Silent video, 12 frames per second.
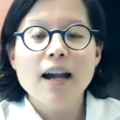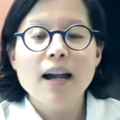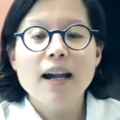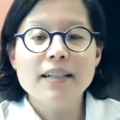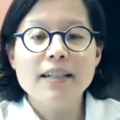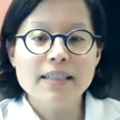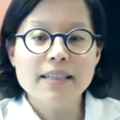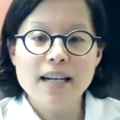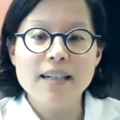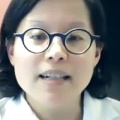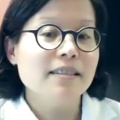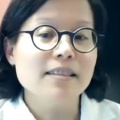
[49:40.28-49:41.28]
And
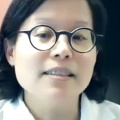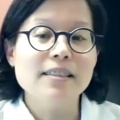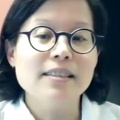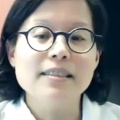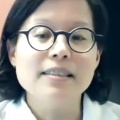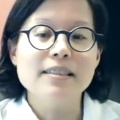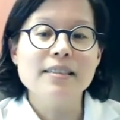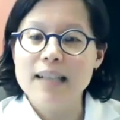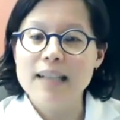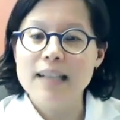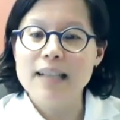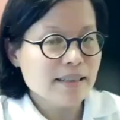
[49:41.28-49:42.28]
again, this is
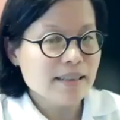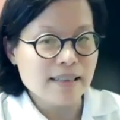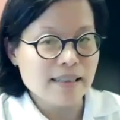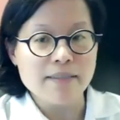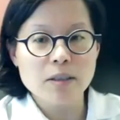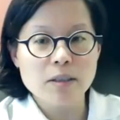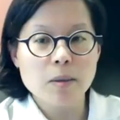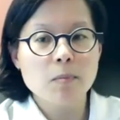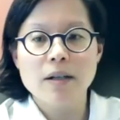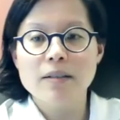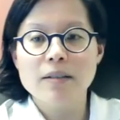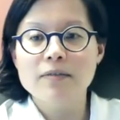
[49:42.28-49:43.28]
not an inevitable
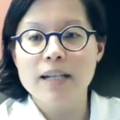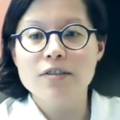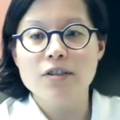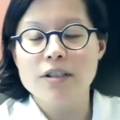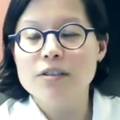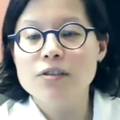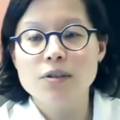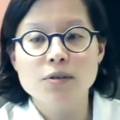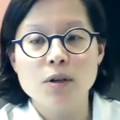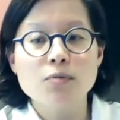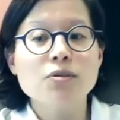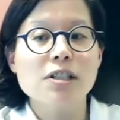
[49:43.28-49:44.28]
part of aging, so
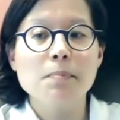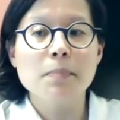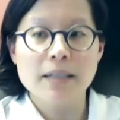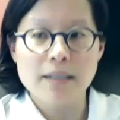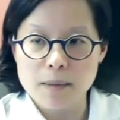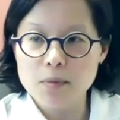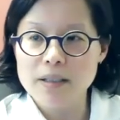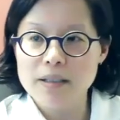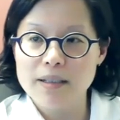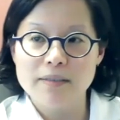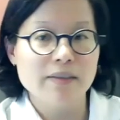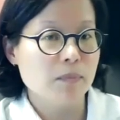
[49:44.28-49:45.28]
don't just put up with
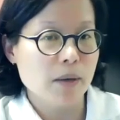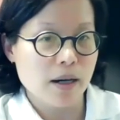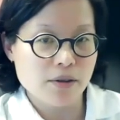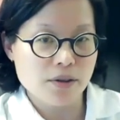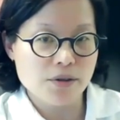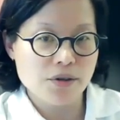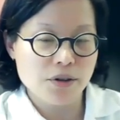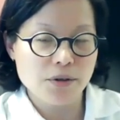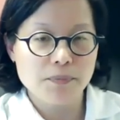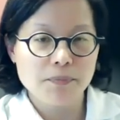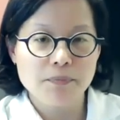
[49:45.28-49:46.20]
it if it bothers you.